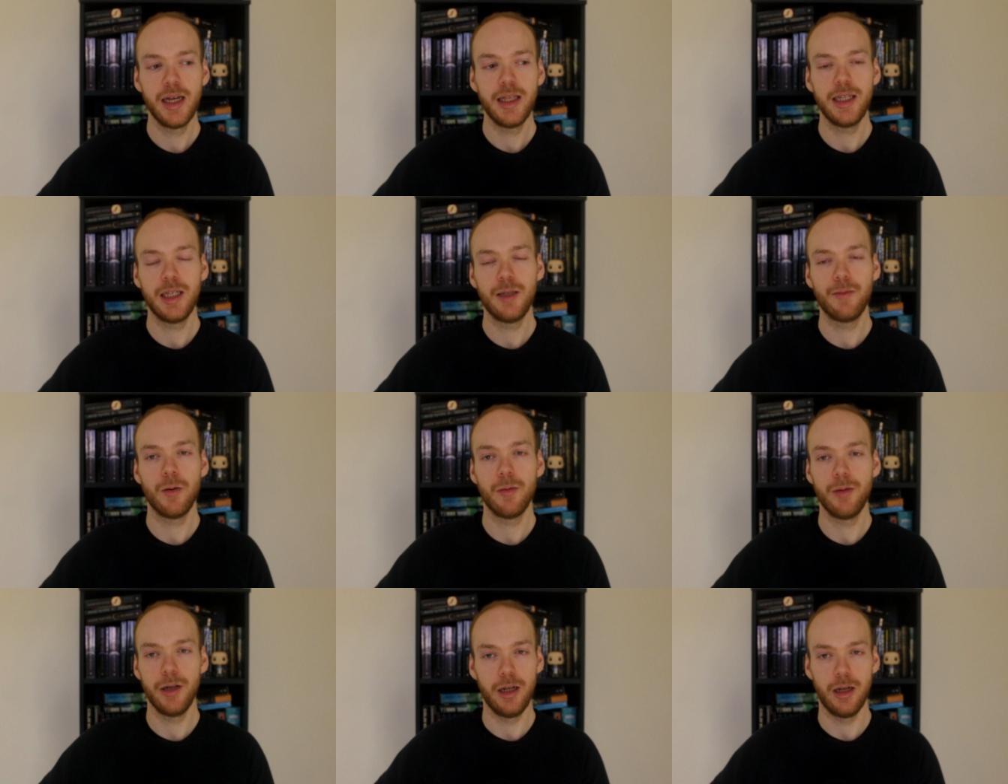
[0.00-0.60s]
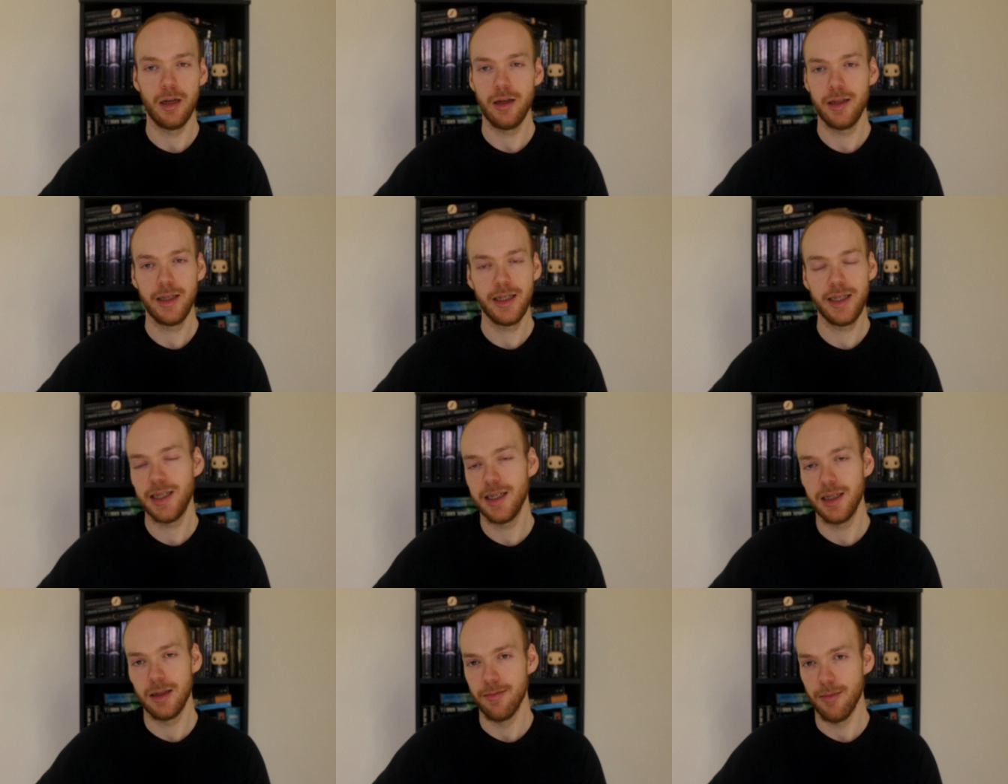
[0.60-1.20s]

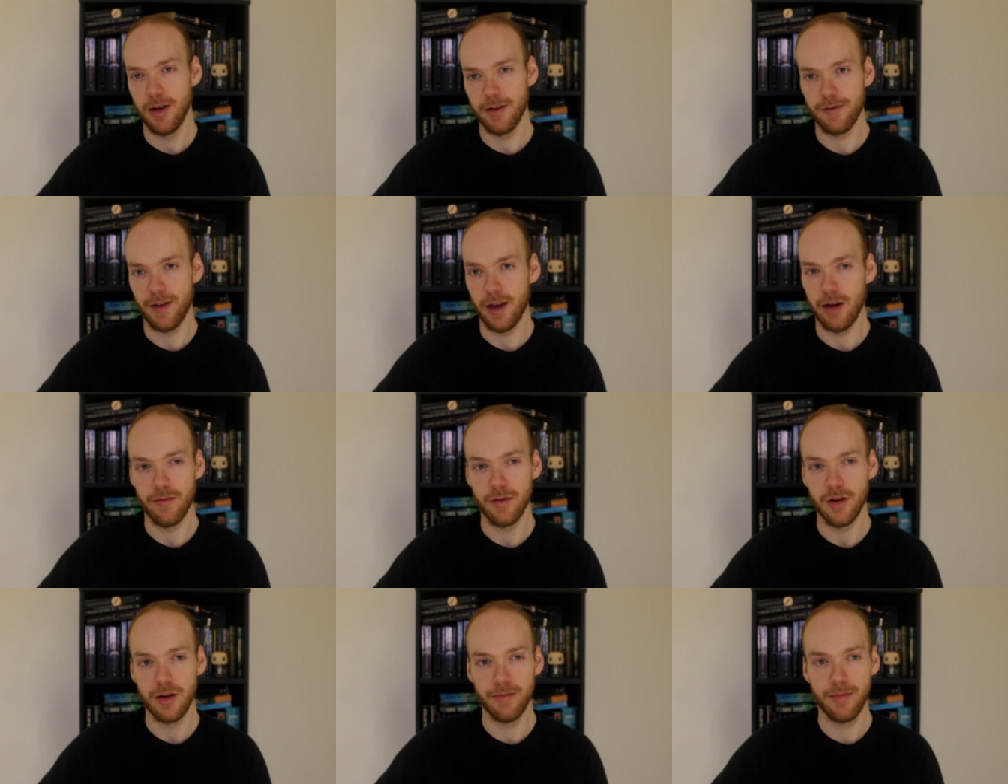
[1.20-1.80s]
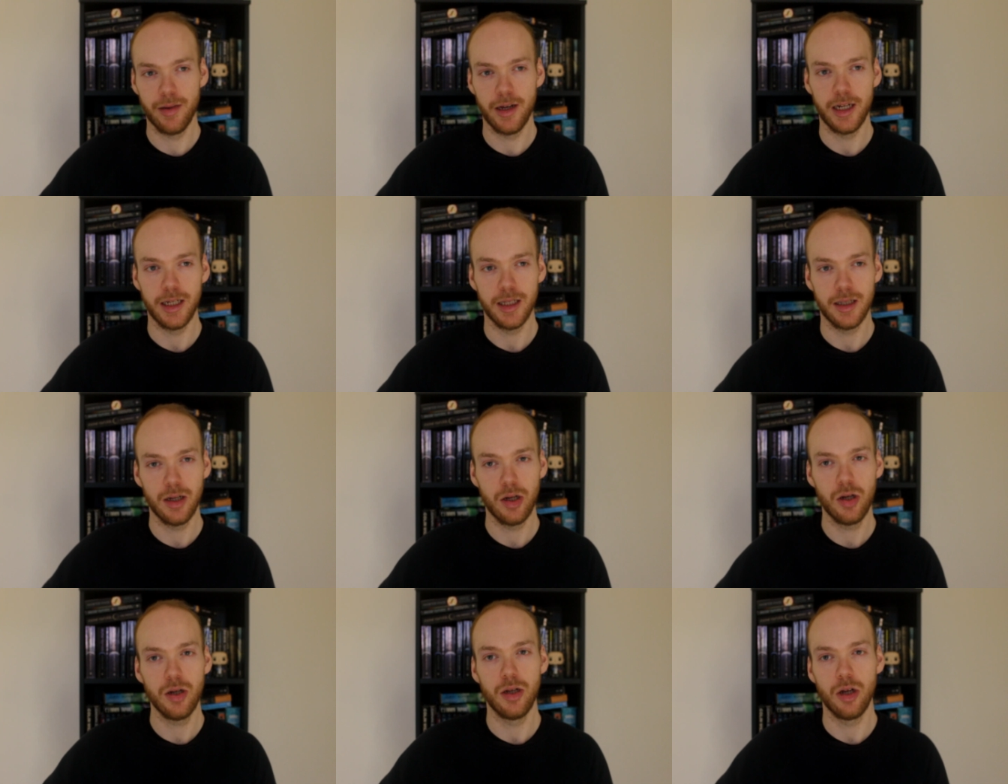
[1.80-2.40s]
this isn't my favourite, but
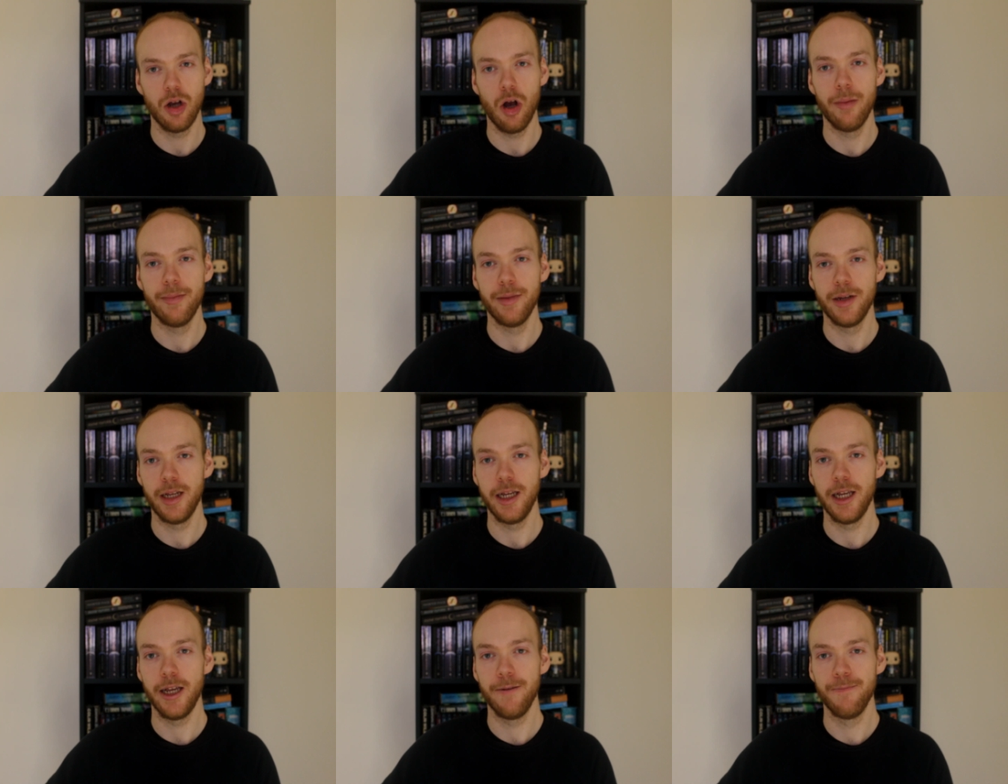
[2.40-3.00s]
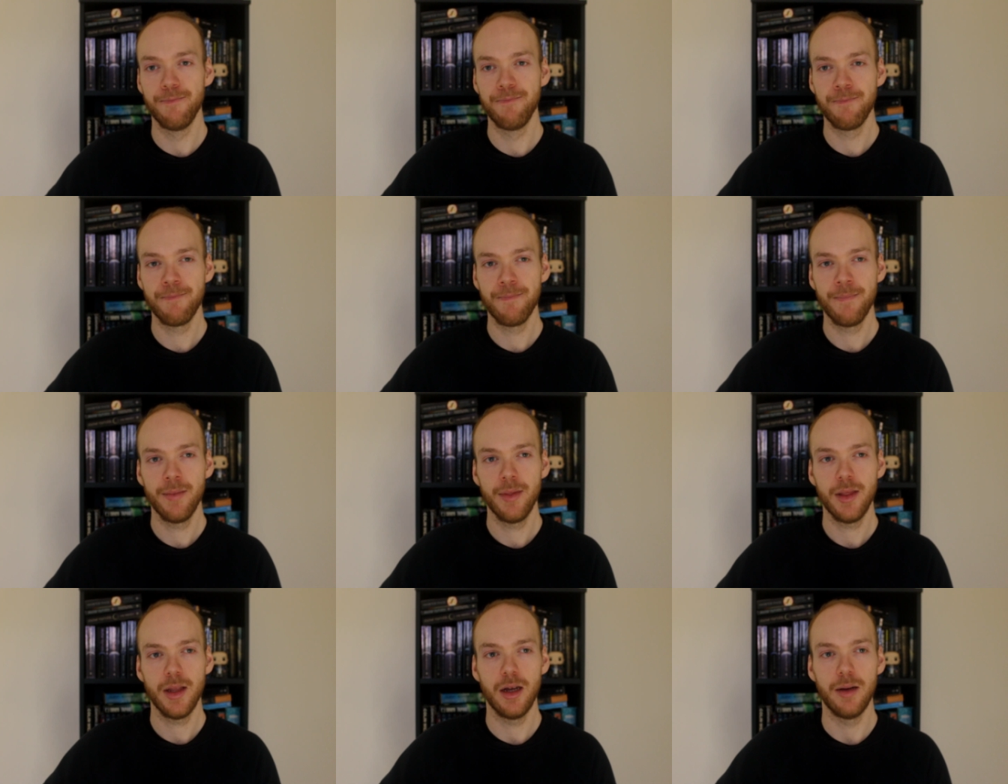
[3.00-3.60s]
it's a good comedy
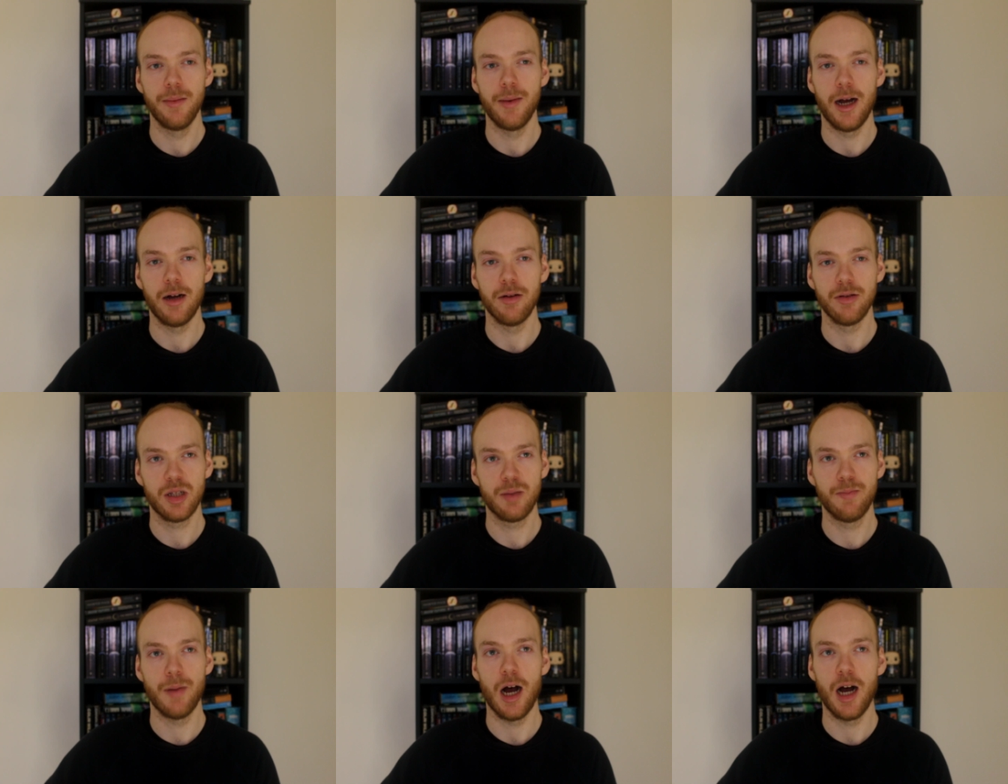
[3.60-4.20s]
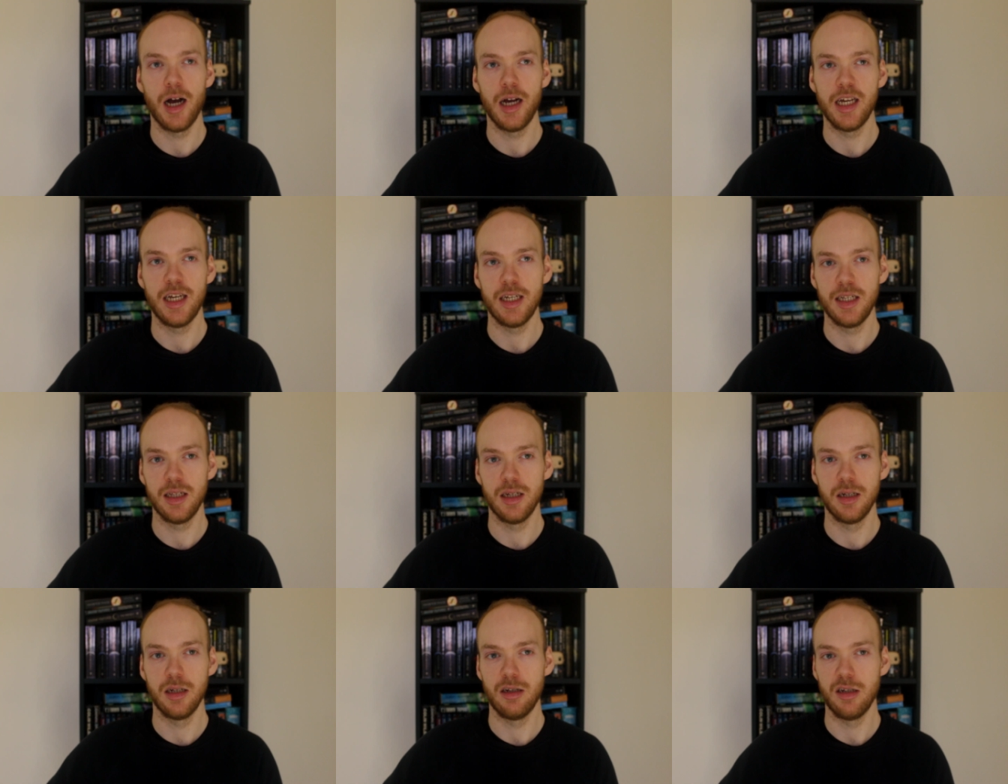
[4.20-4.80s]
about
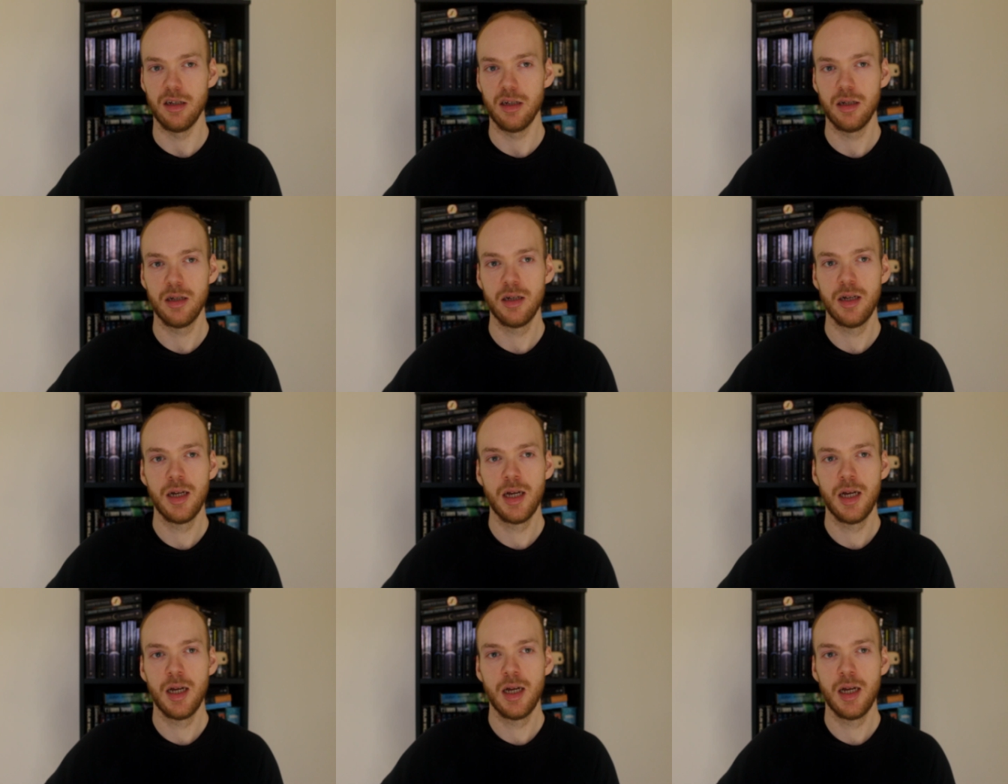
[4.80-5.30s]
spies and